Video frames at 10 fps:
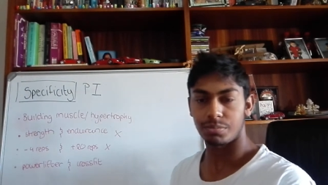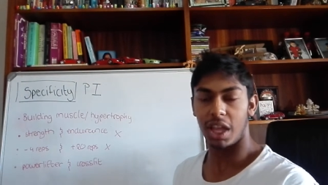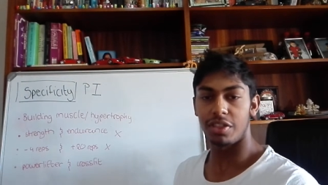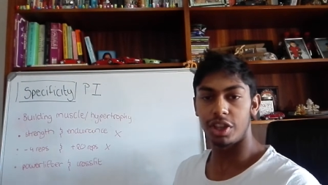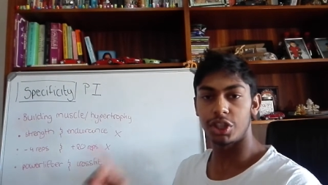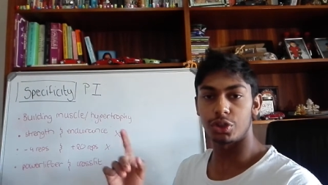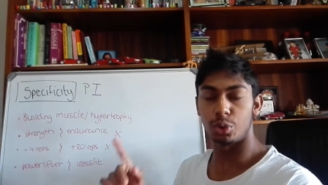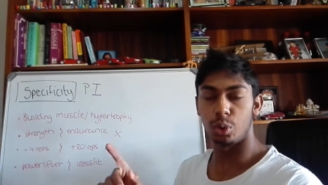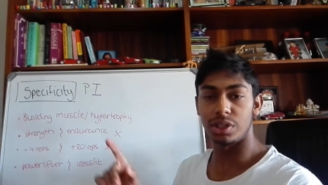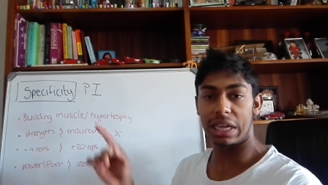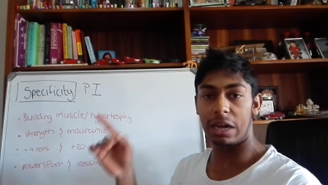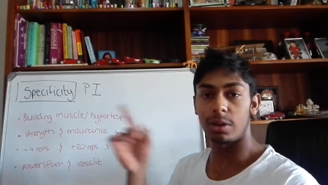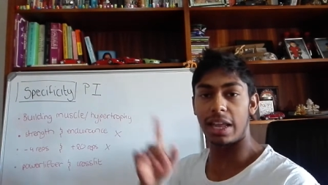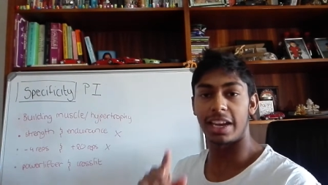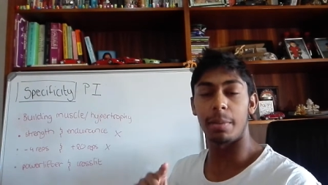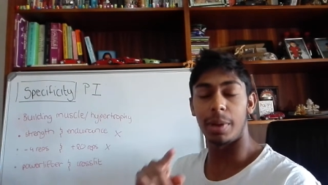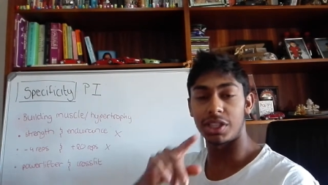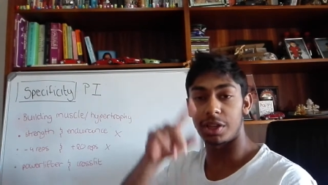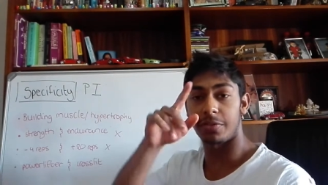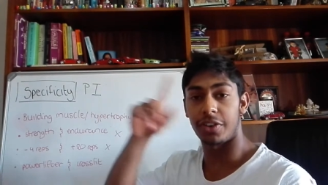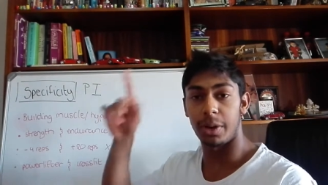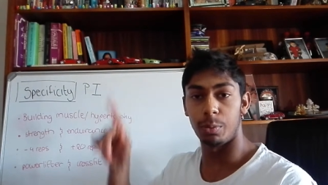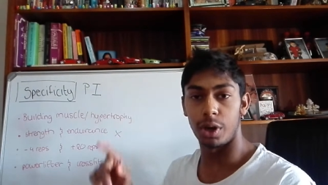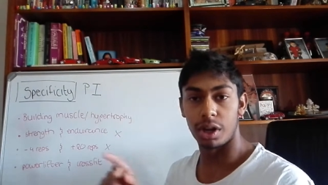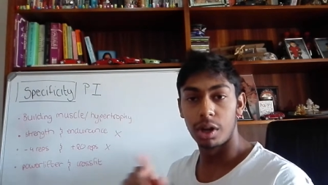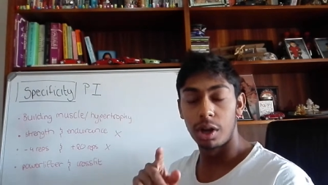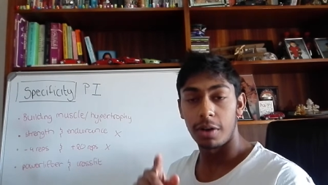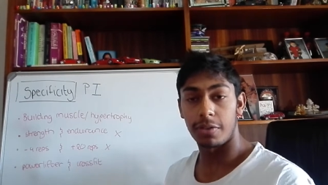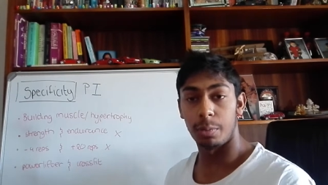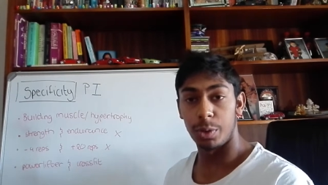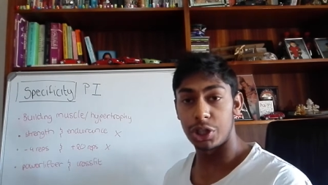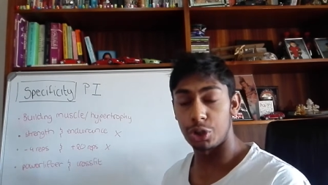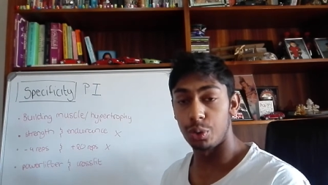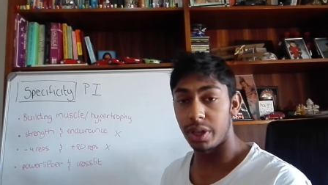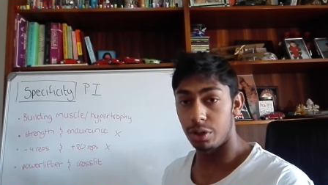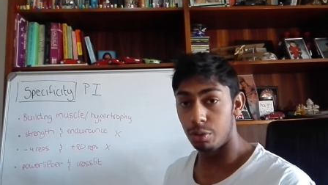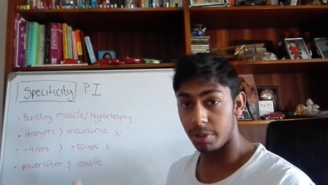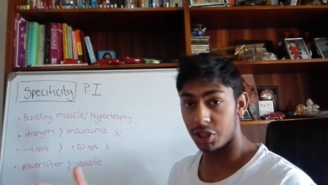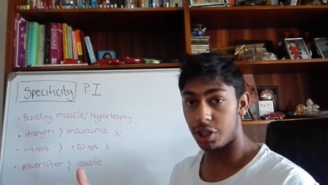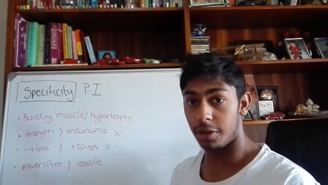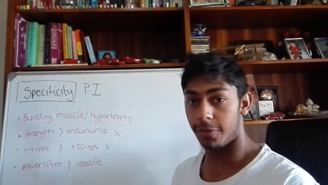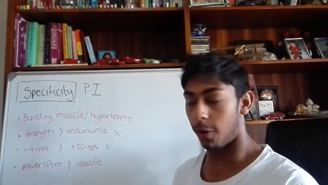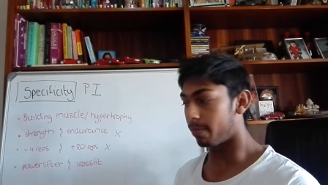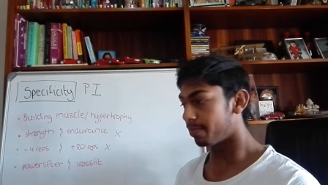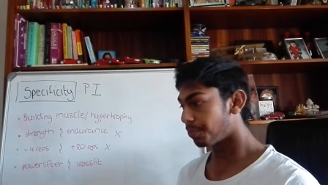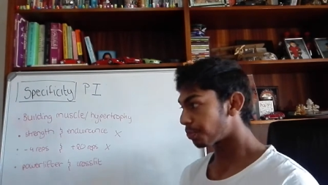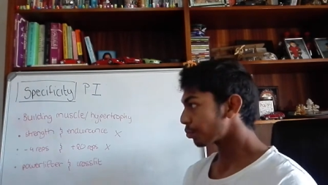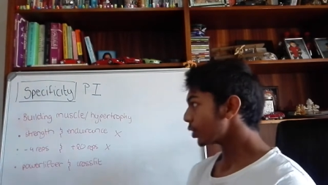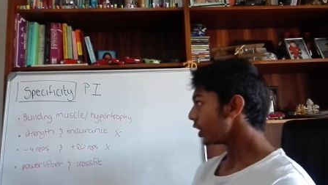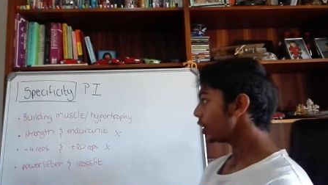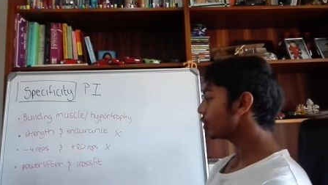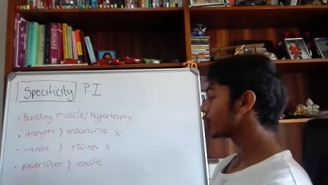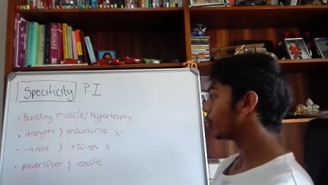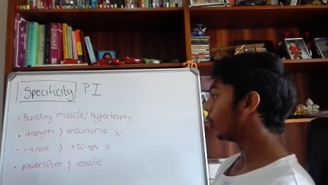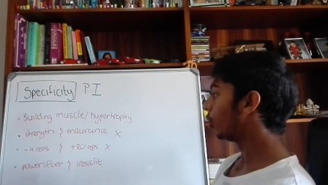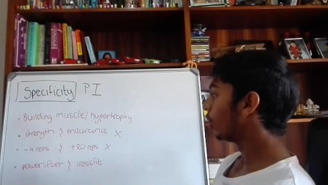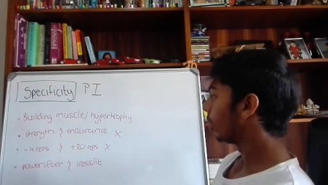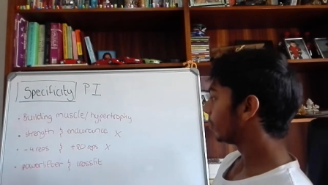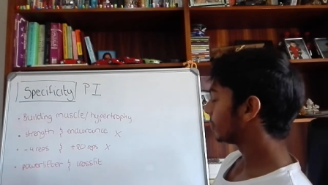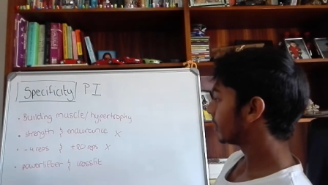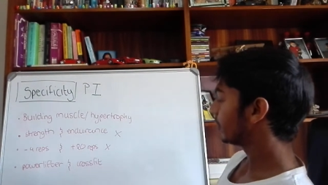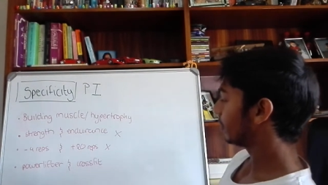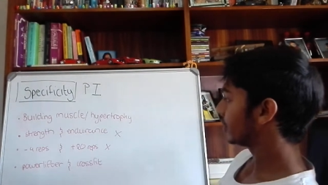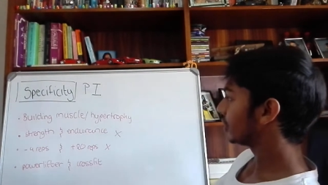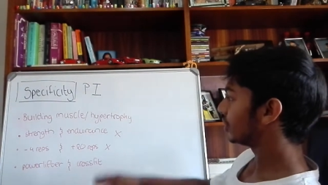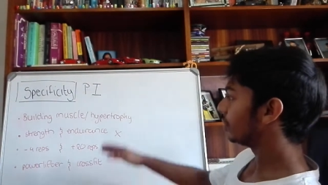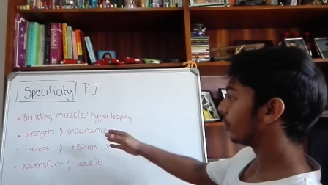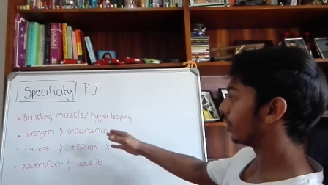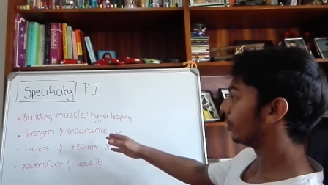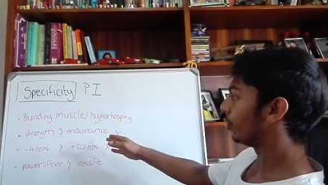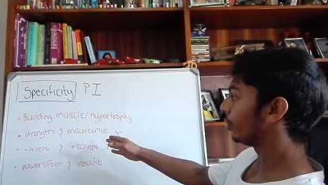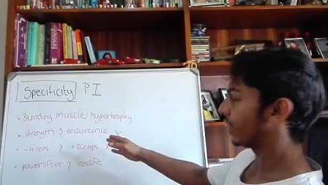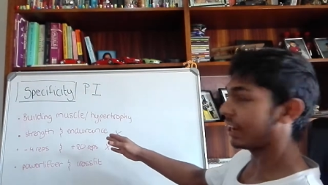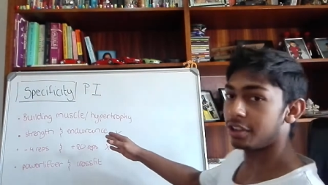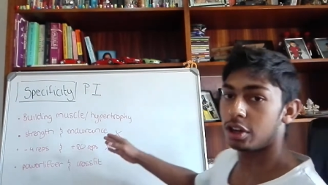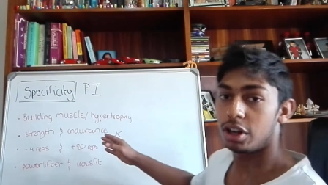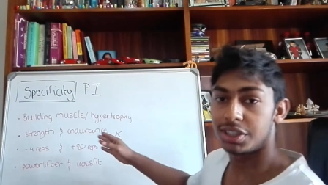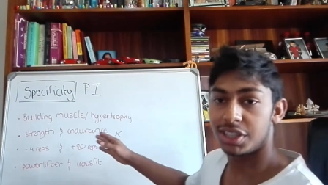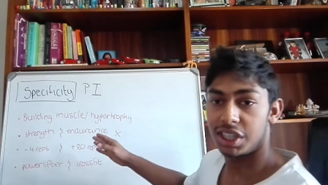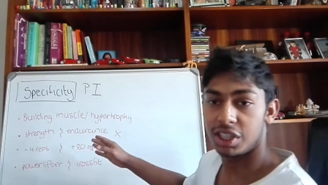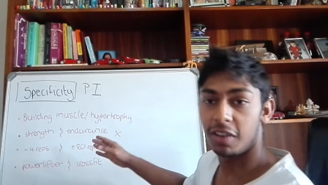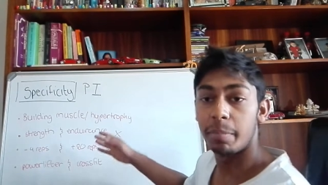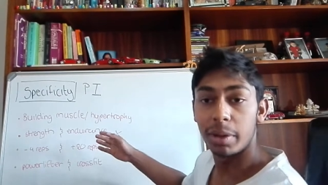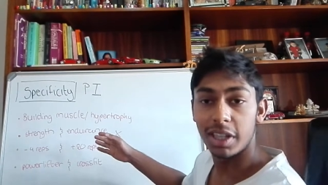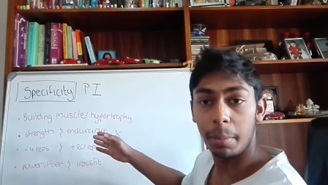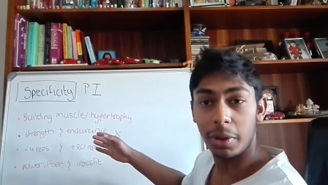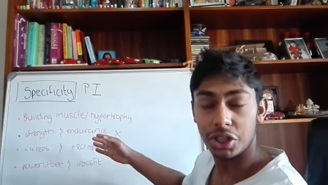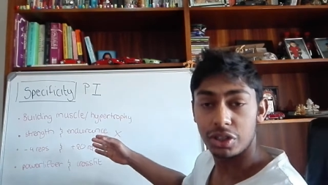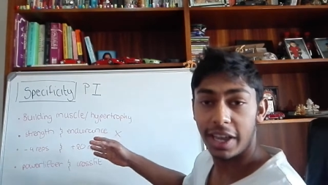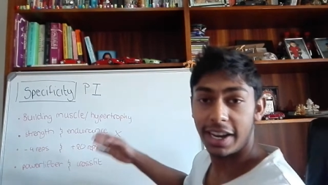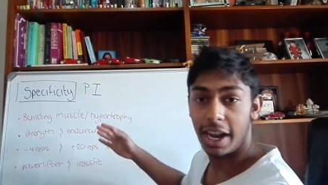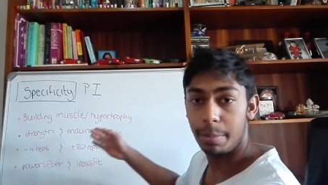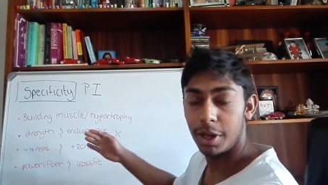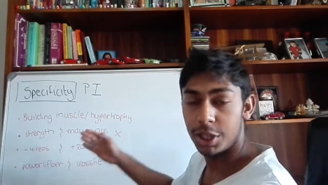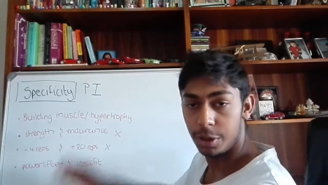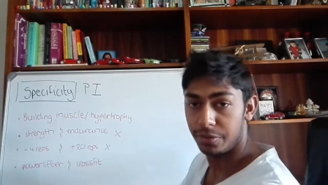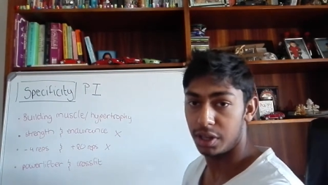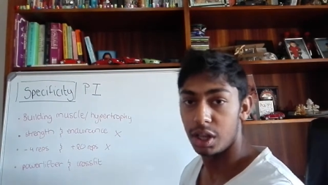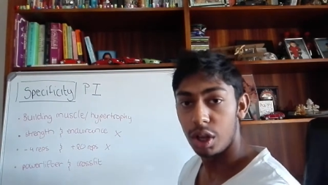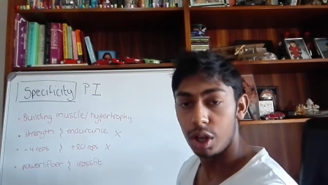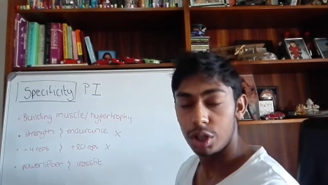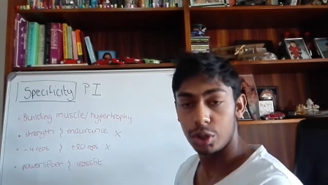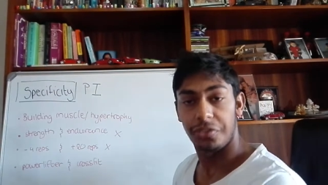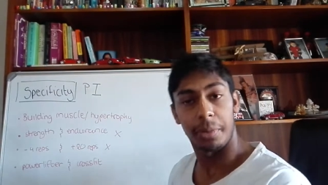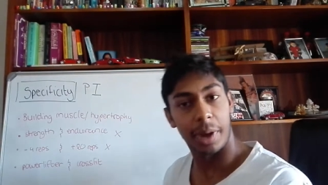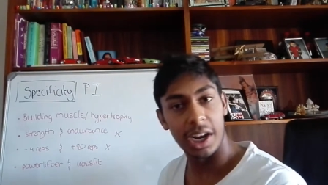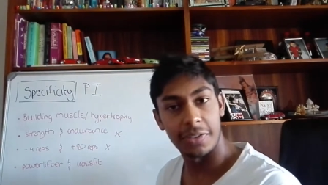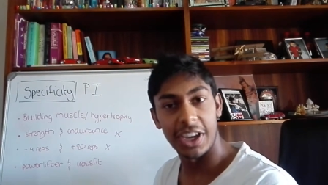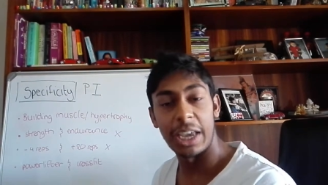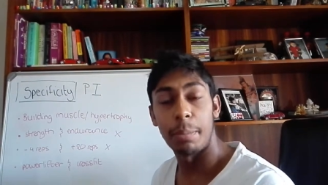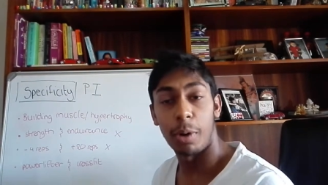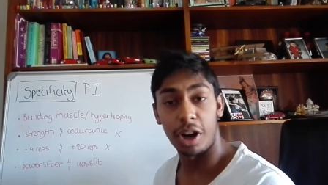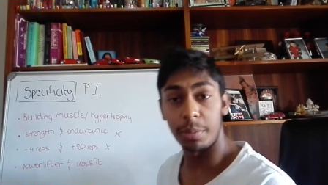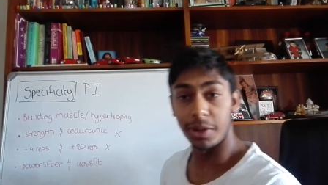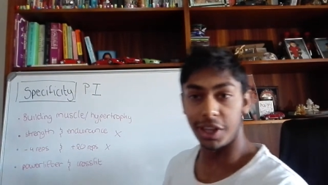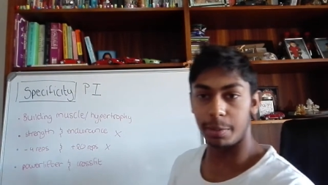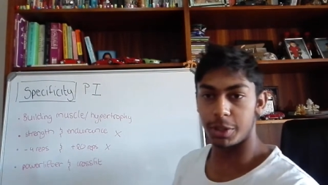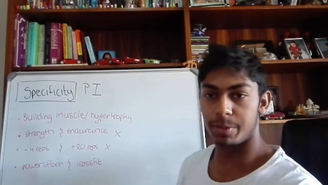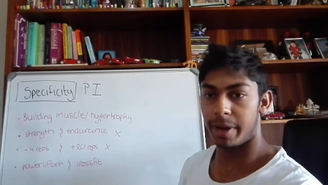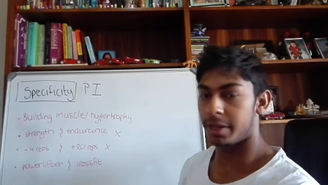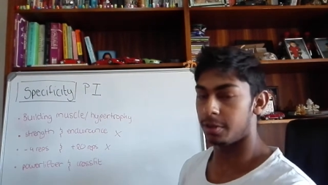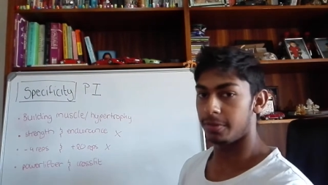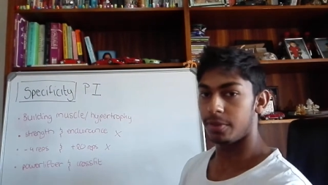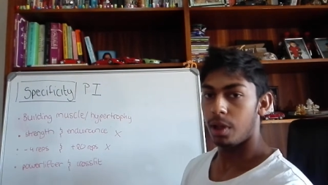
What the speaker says: and these rules outline a basic framework from which you must start from. So with specificity we're going to be looking at it in the context of building muscle and hypertrophy, so from kind of a bodybuilding perspective.